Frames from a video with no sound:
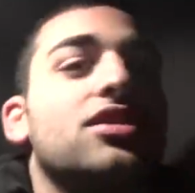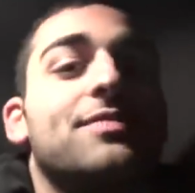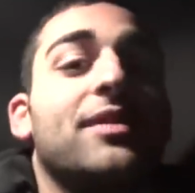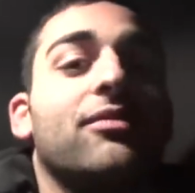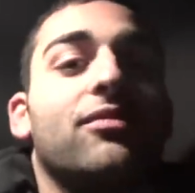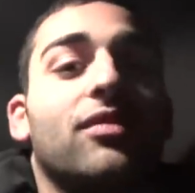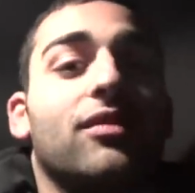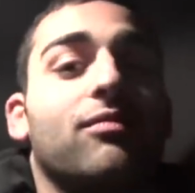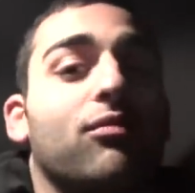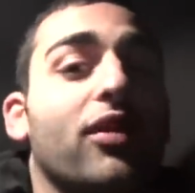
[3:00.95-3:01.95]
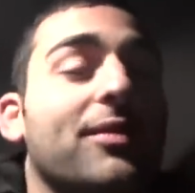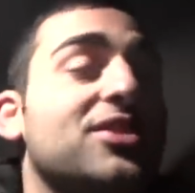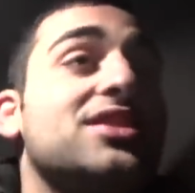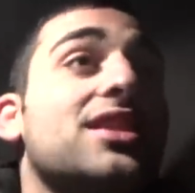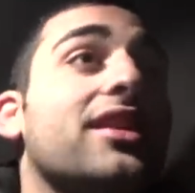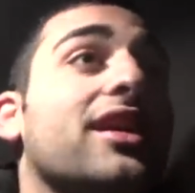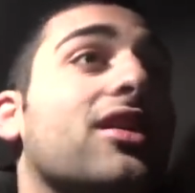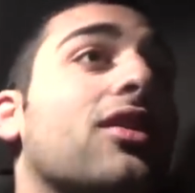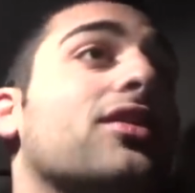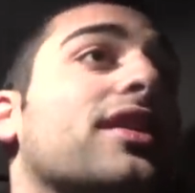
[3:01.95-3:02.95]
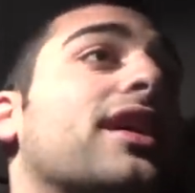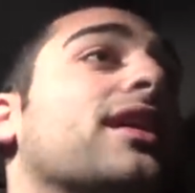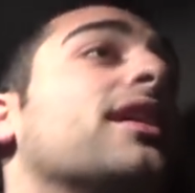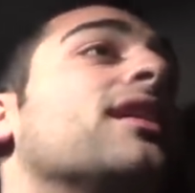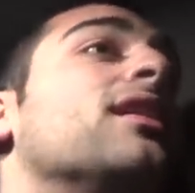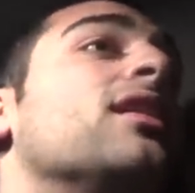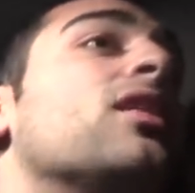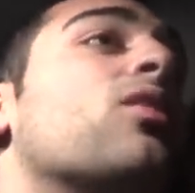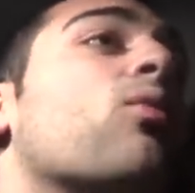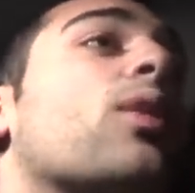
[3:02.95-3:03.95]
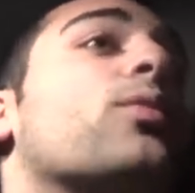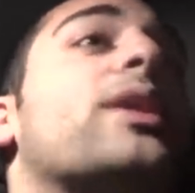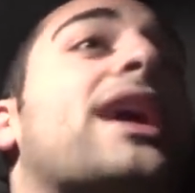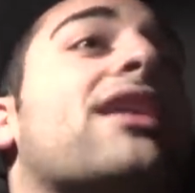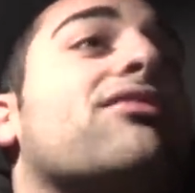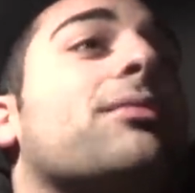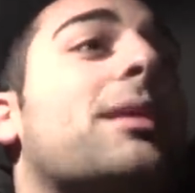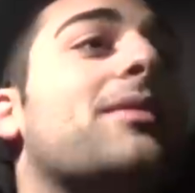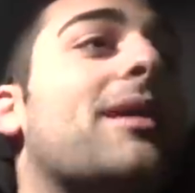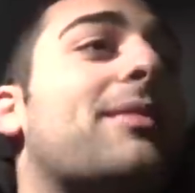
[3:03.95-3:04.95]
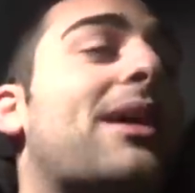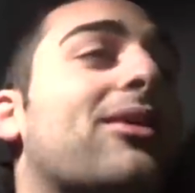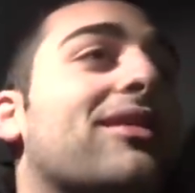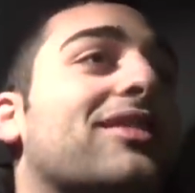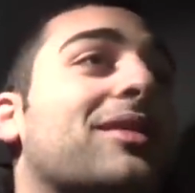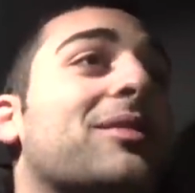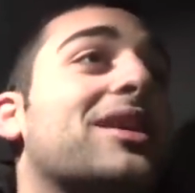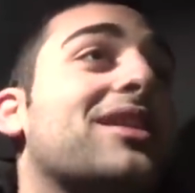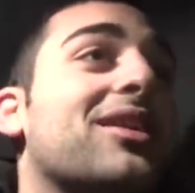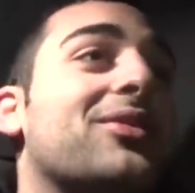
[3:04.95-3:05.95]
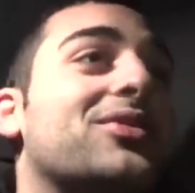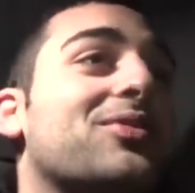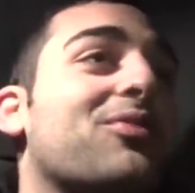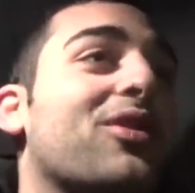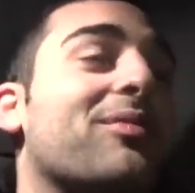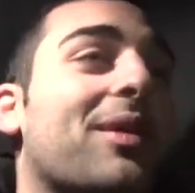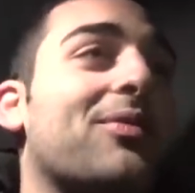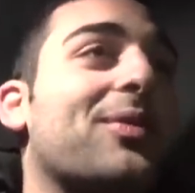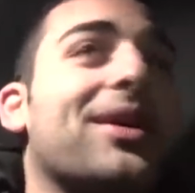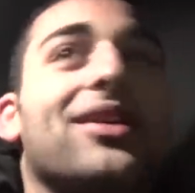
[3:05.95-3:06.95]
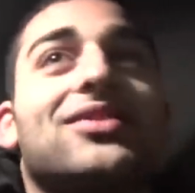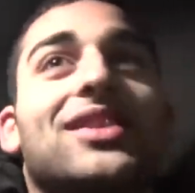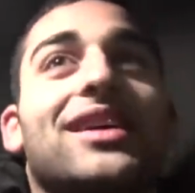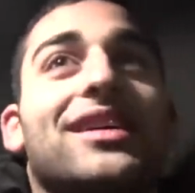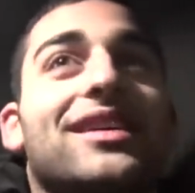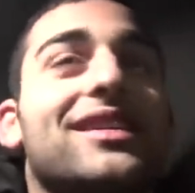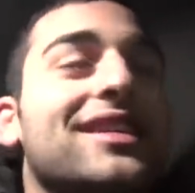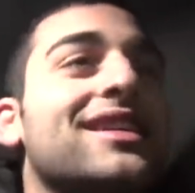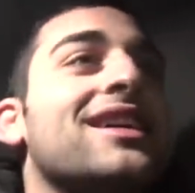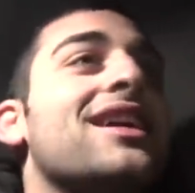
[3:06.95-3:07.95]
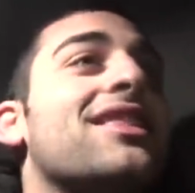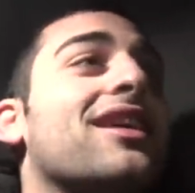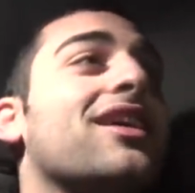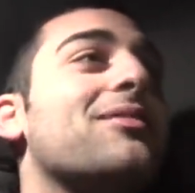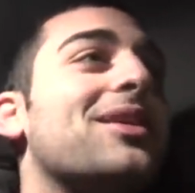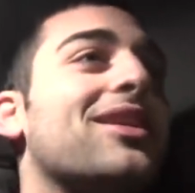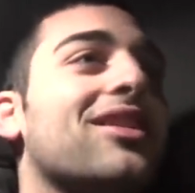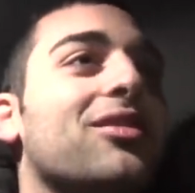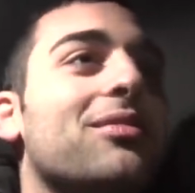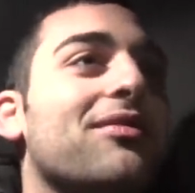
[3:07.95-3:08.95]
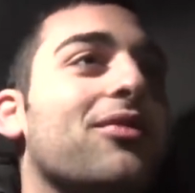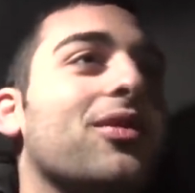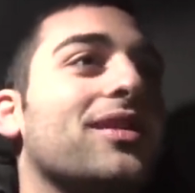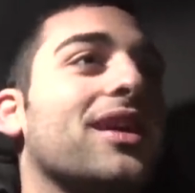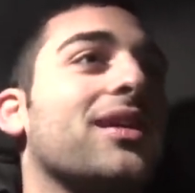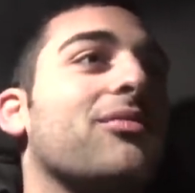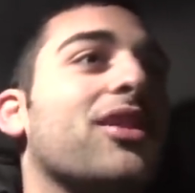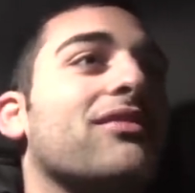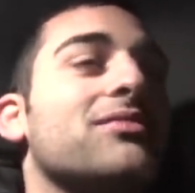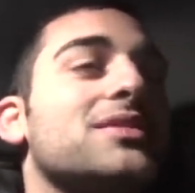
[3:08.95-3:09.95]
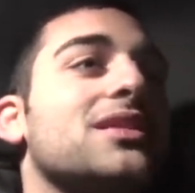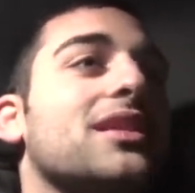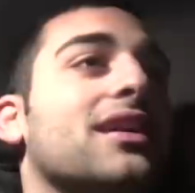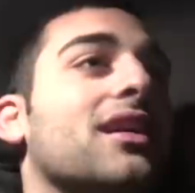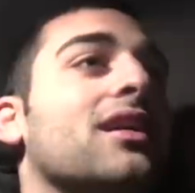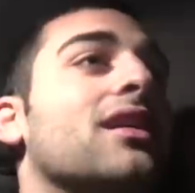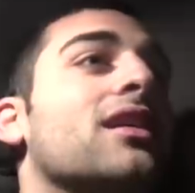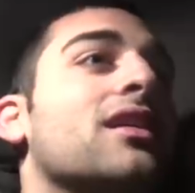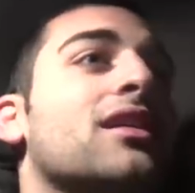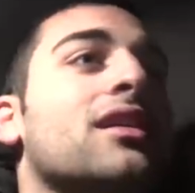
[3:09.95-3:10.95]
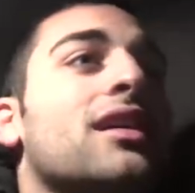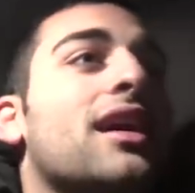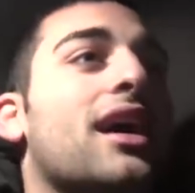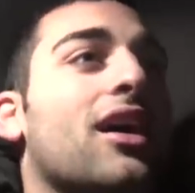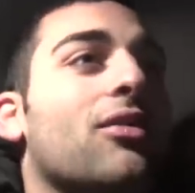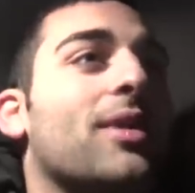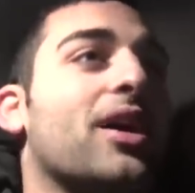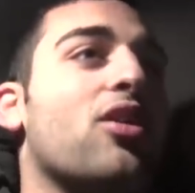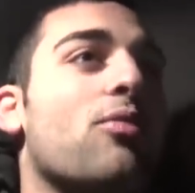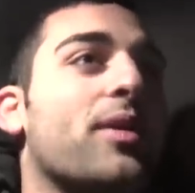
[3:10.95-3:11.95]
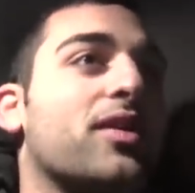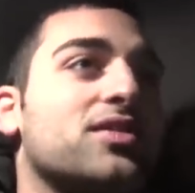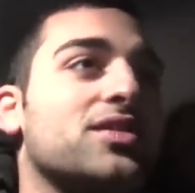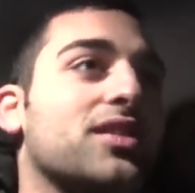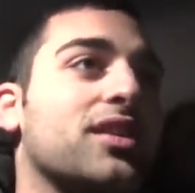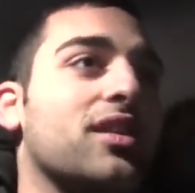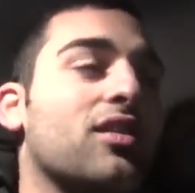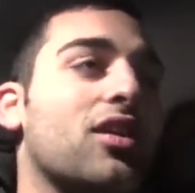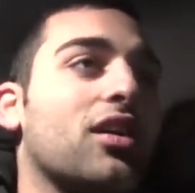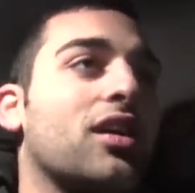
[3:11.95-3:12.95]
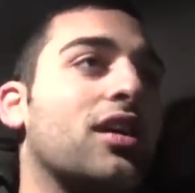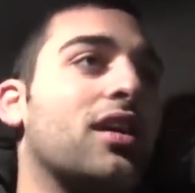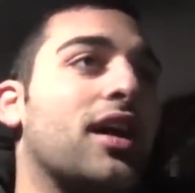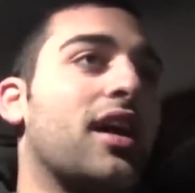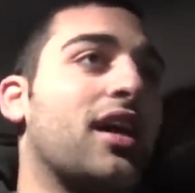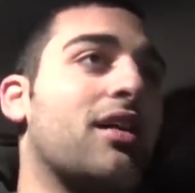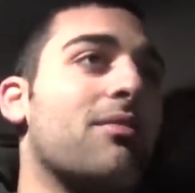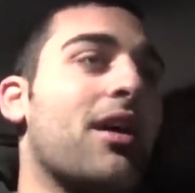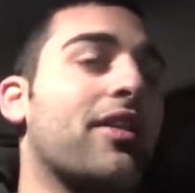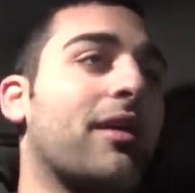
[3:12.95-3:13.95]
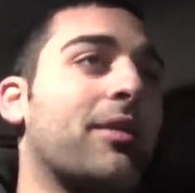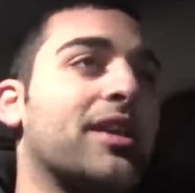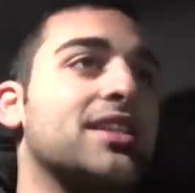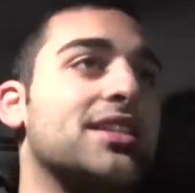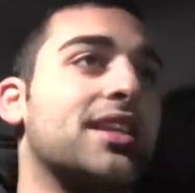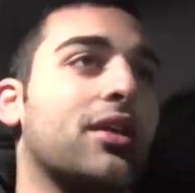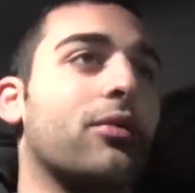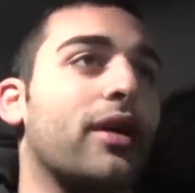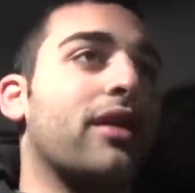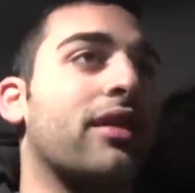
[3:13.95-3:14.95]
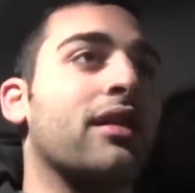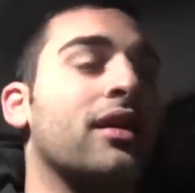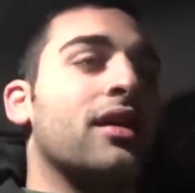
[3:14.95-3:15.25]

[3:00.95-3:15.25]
been pretty much studying all day. 1 week out from that powerlifting meet though, which I'm pretty pumped about. I was kind of thinking about a little before taking a break from studying how my openers are gonna look, and I think I'm gonna stick with